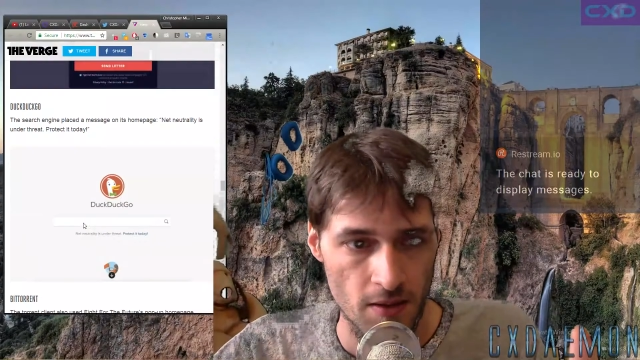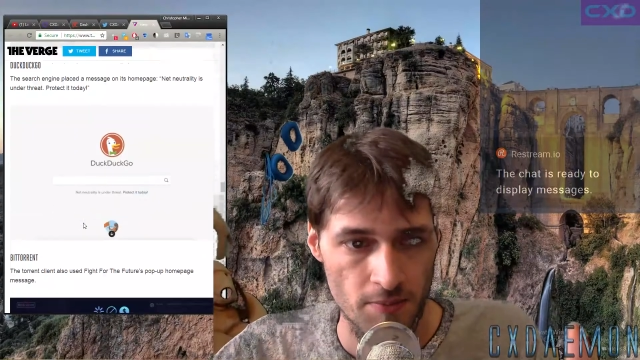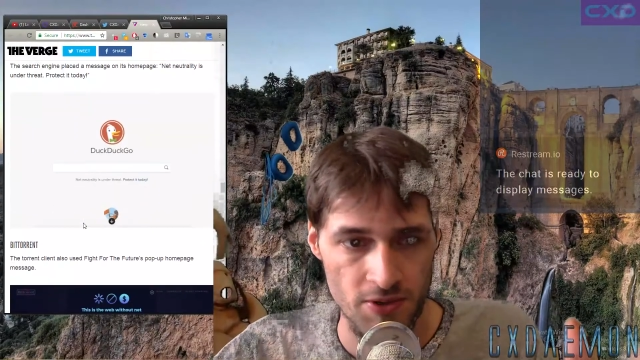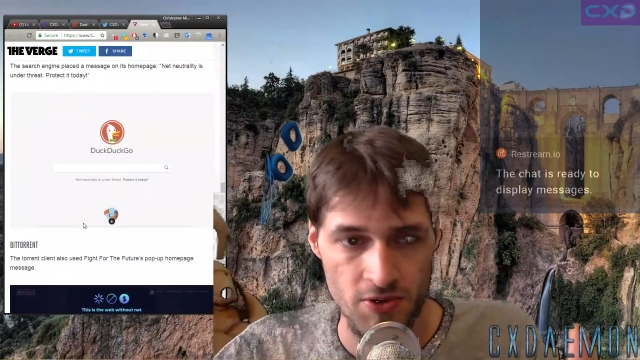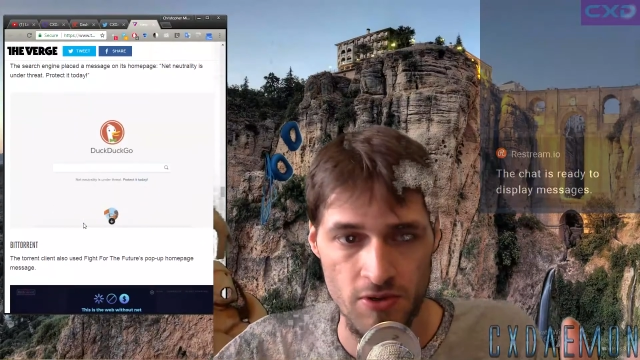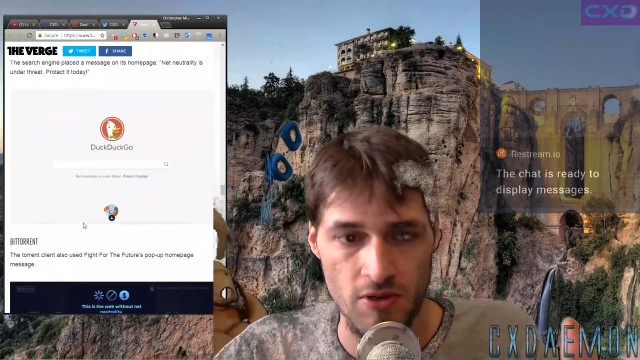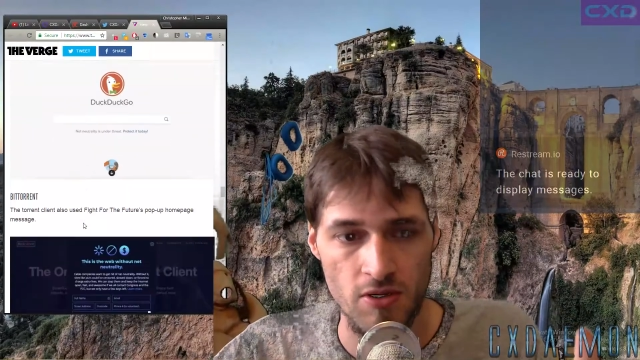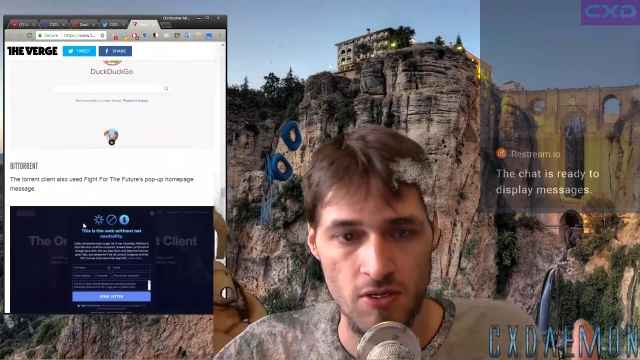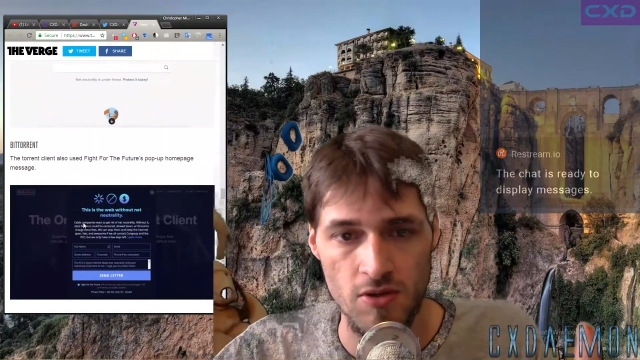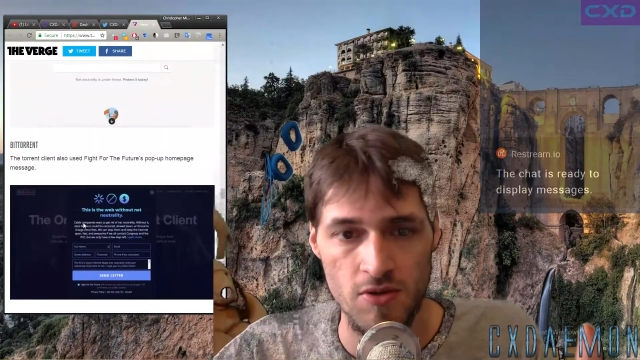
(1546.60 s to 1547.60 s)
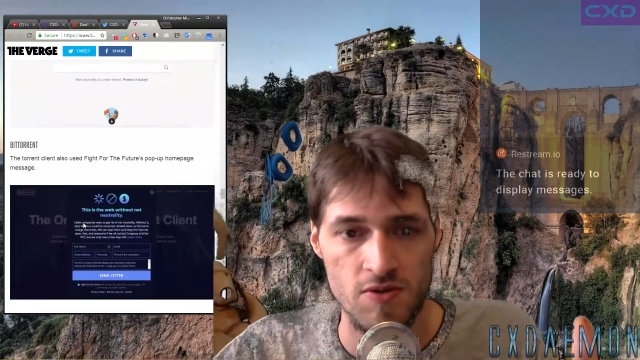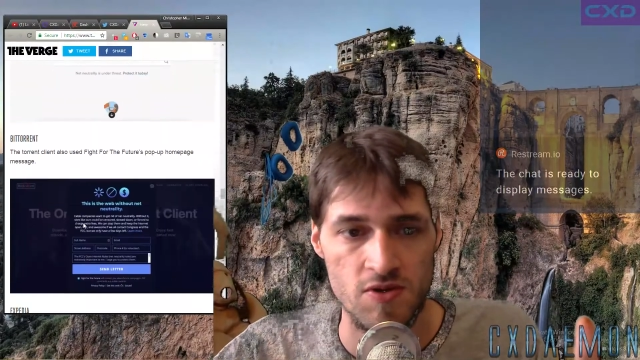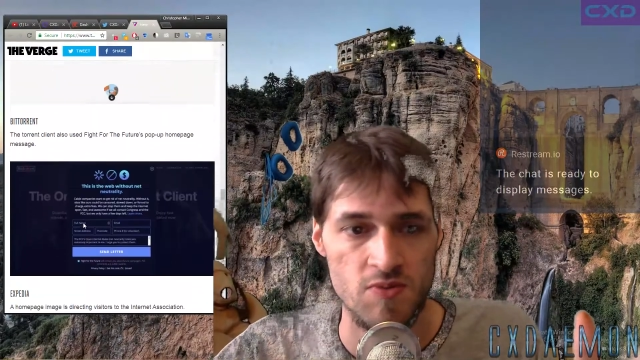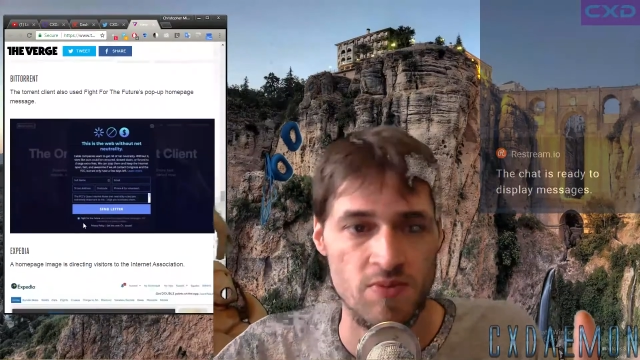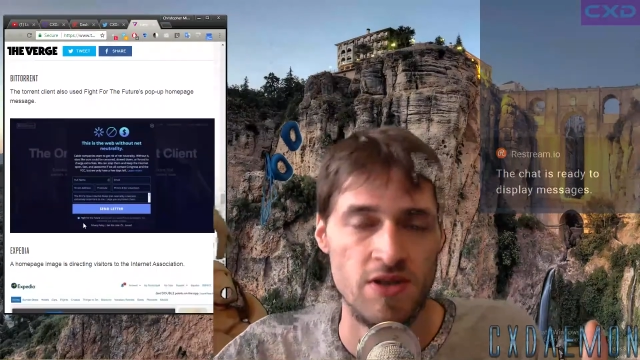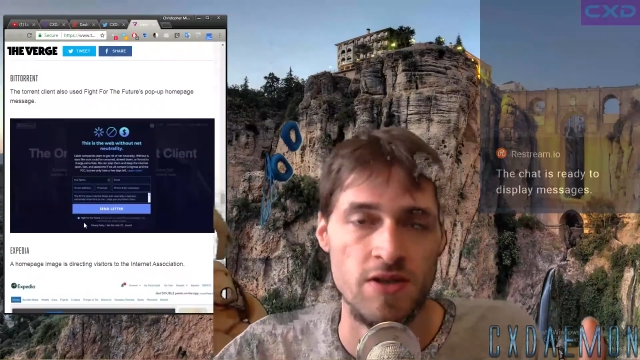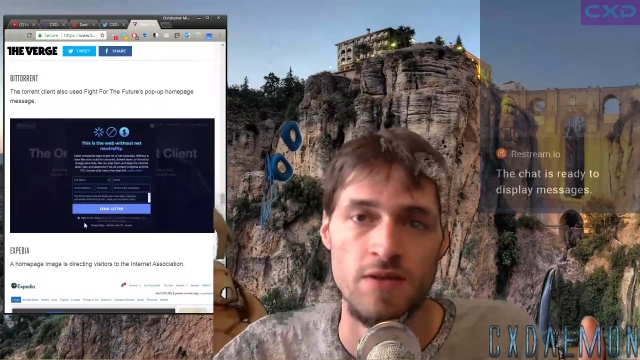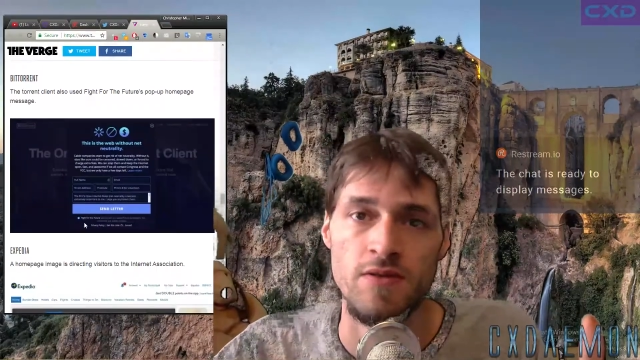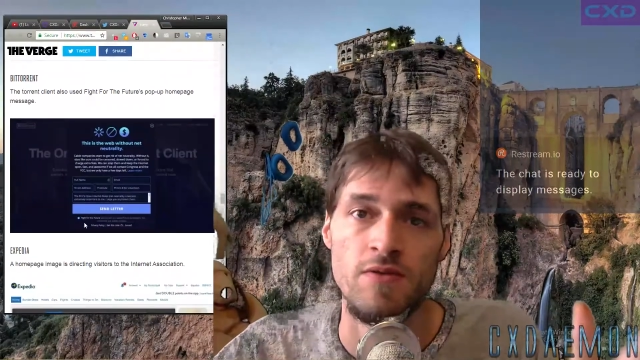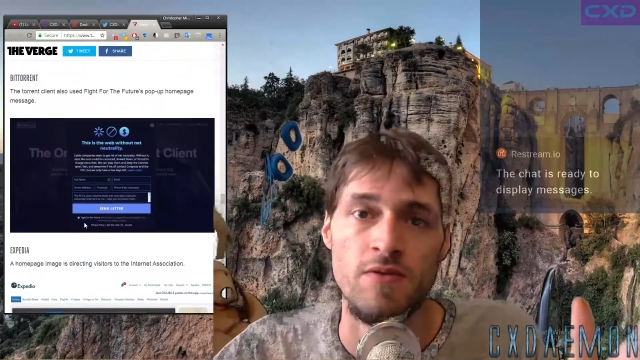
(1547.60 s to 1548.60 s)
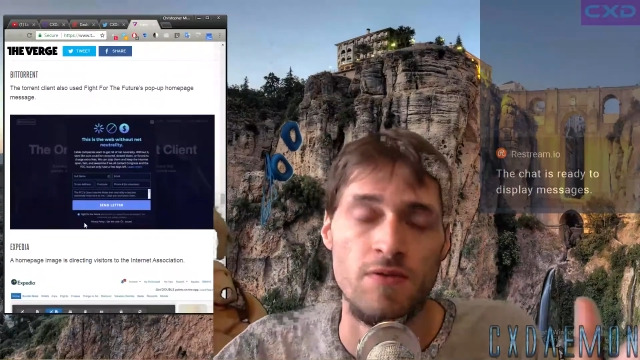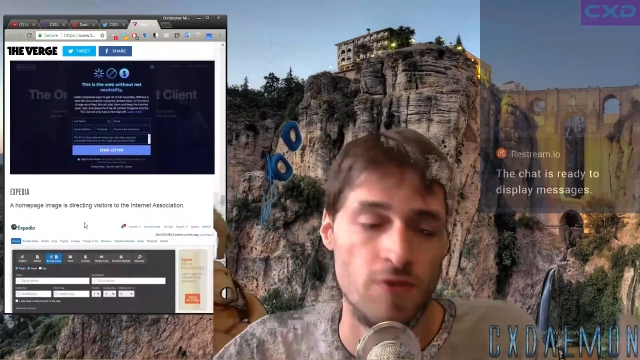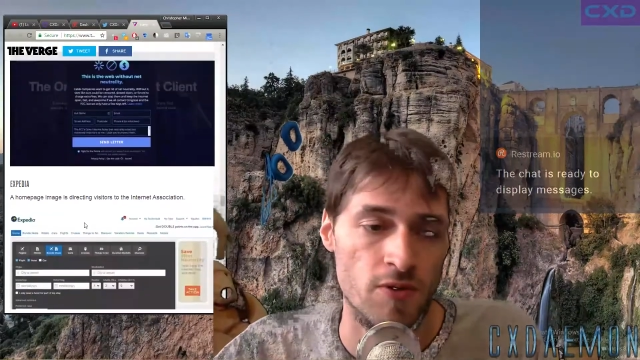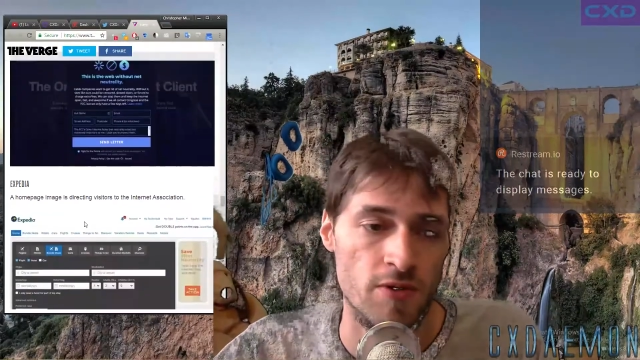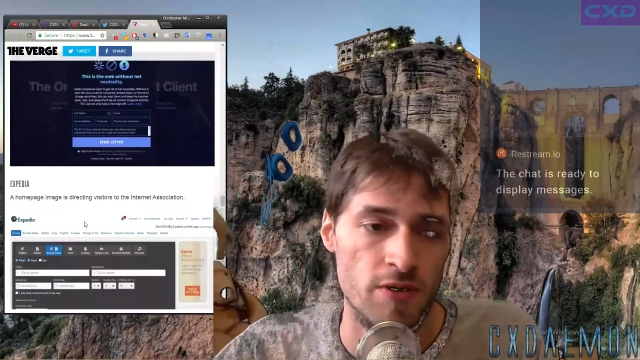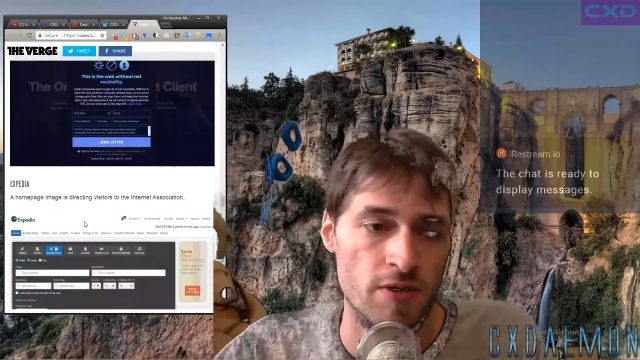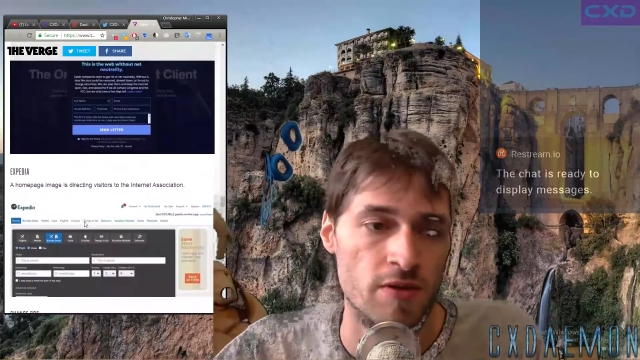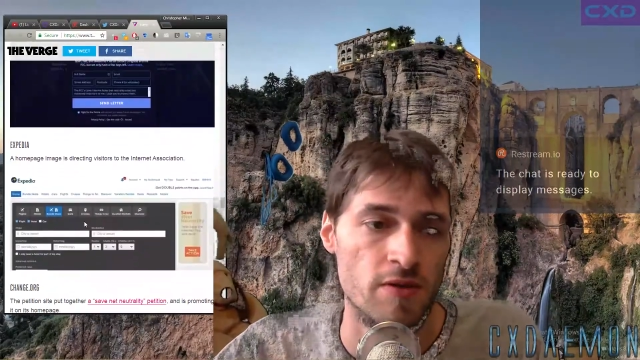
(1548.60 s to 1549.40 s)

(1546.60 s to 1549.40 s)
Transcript: but they're all speaking for